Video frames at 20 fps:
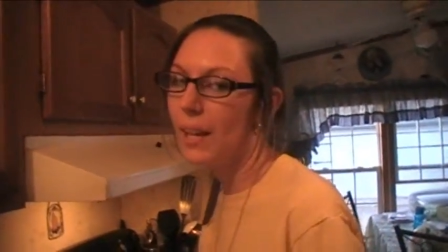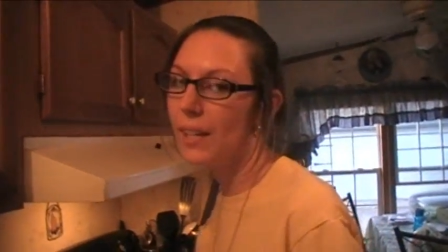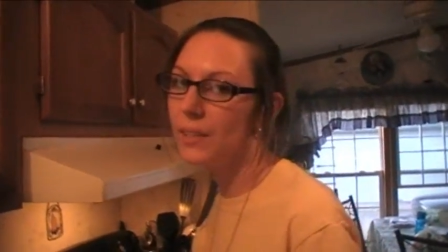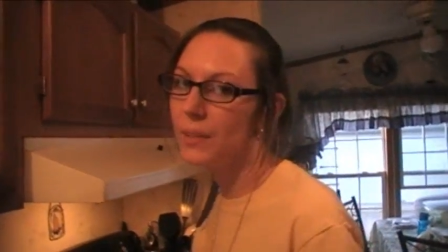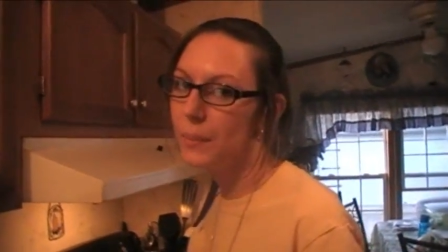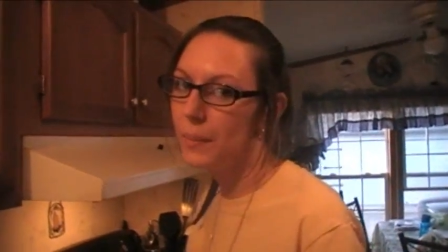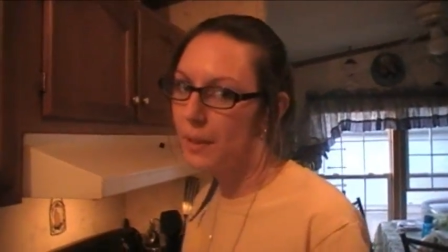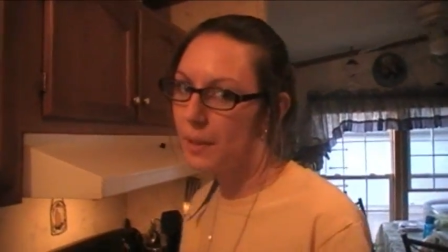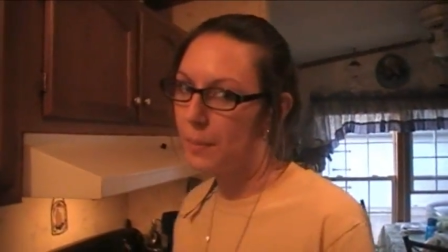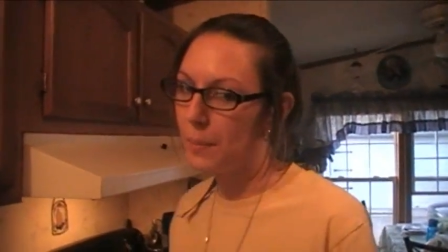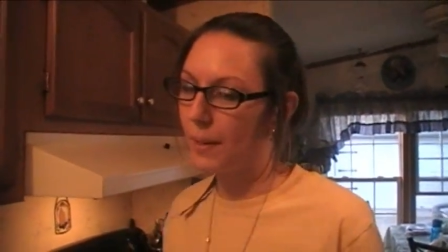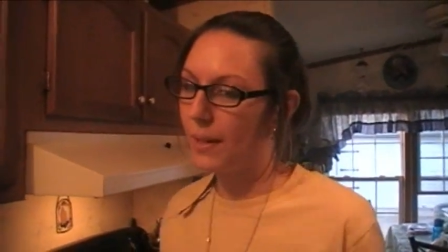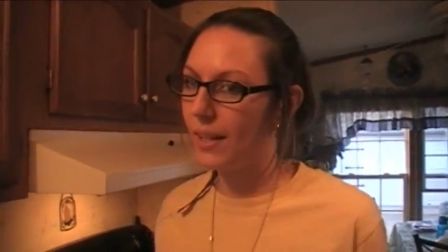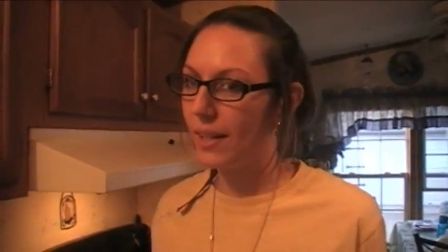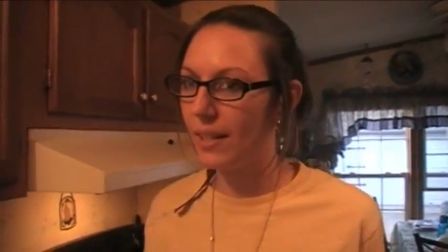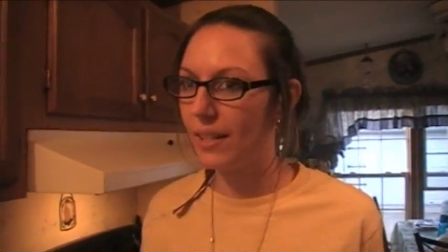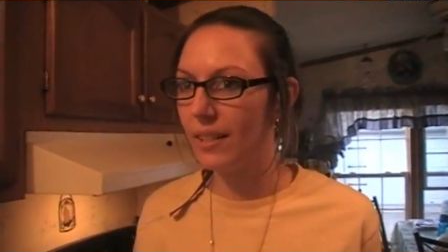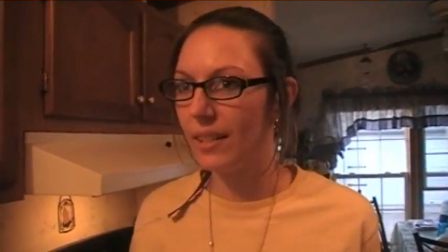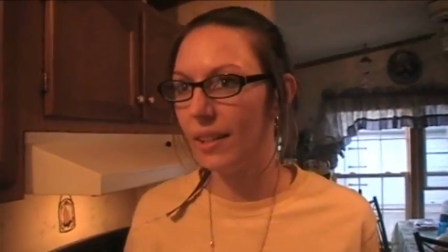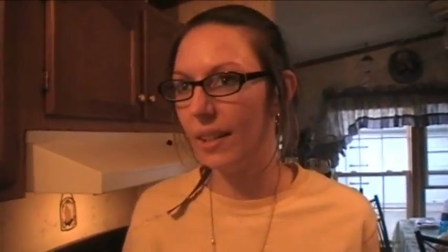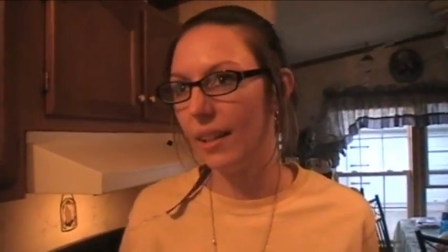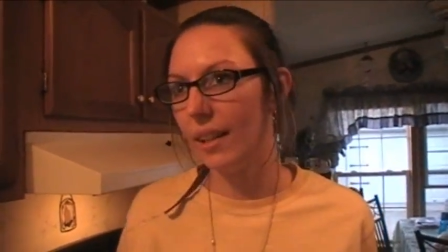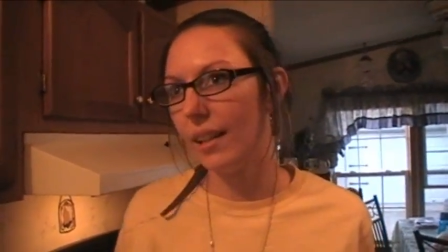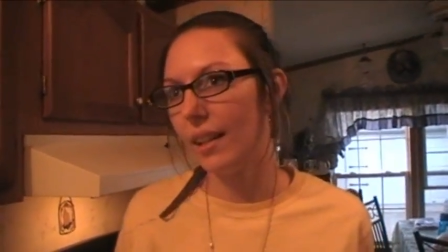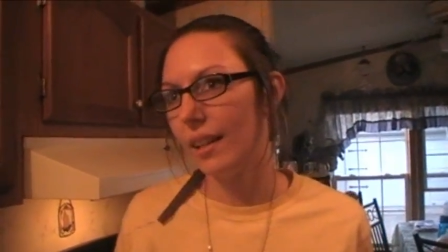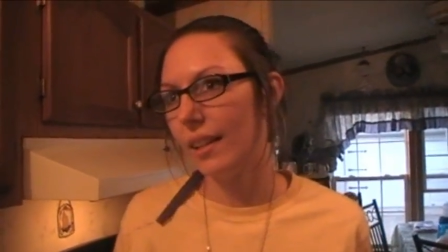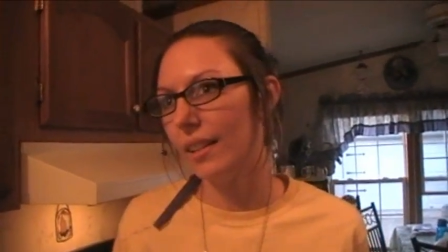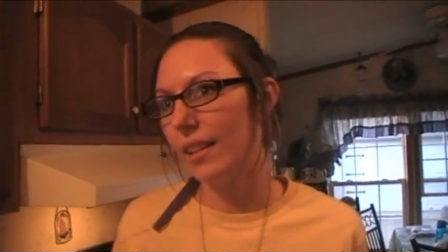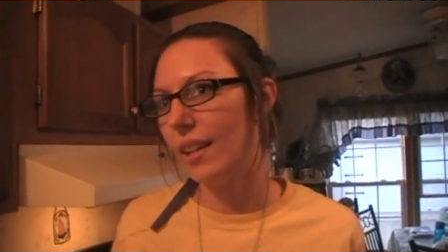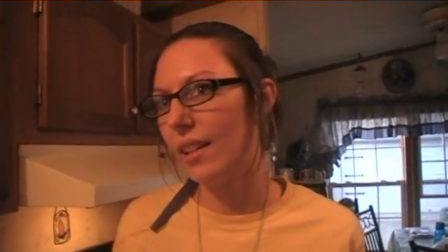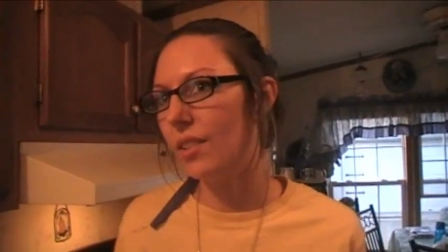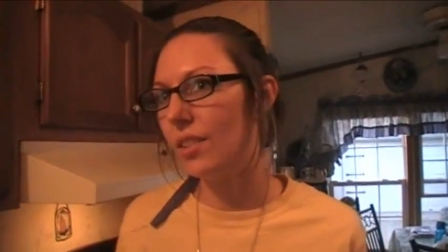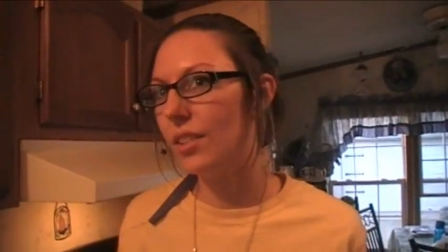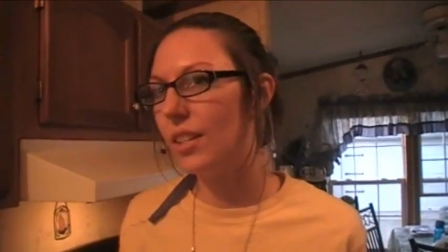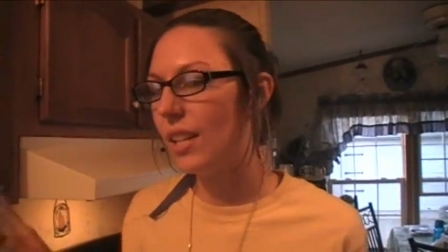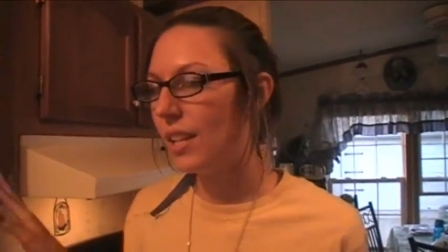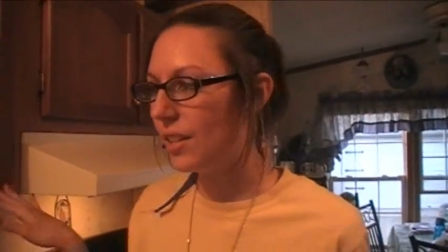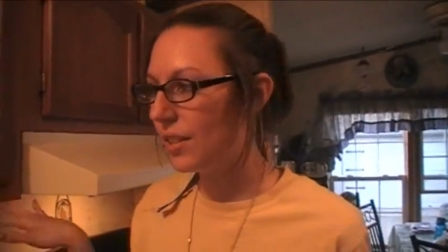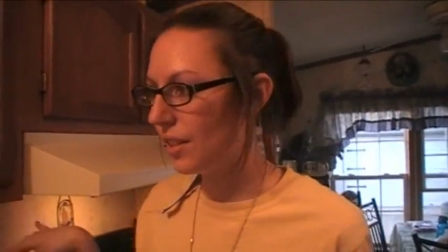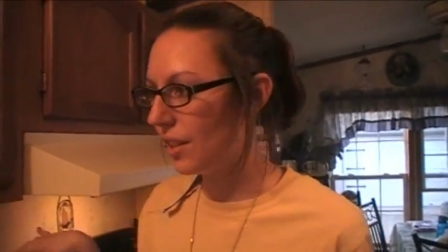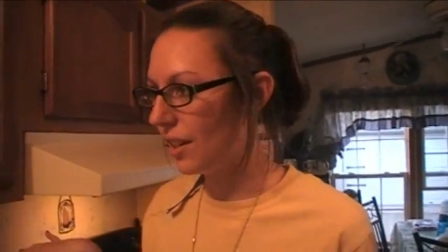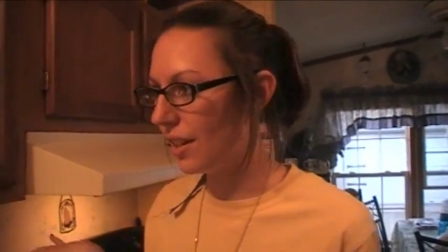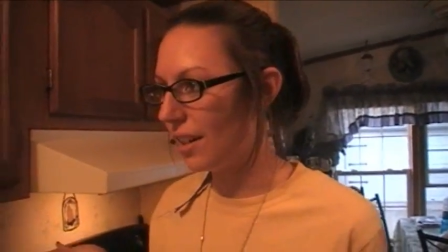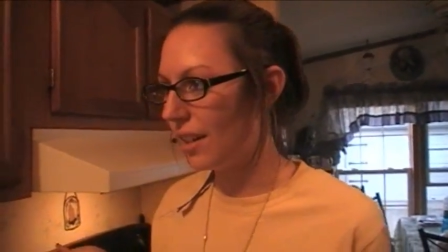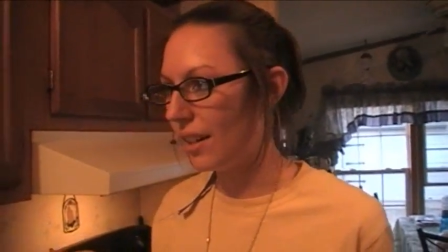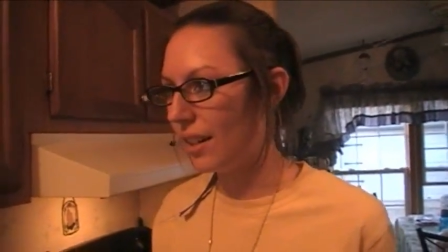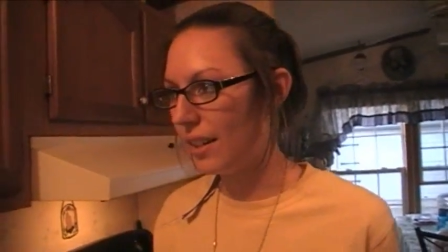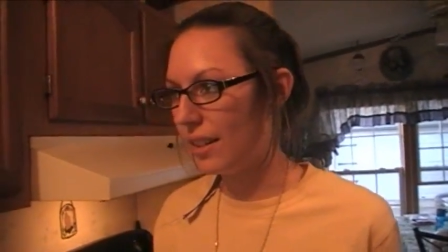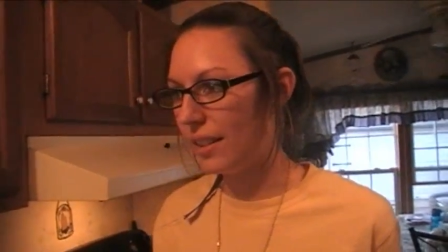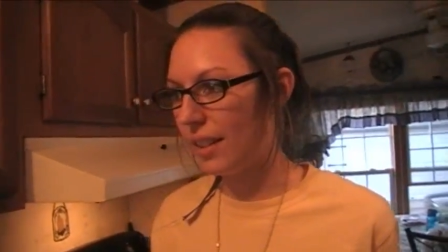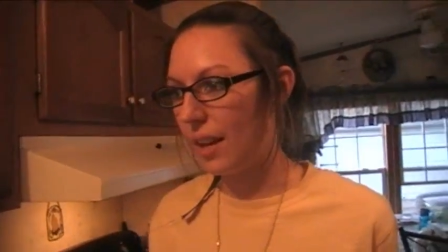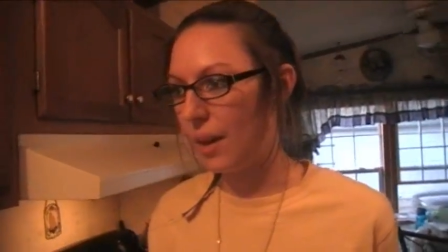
But not too much because the other teacher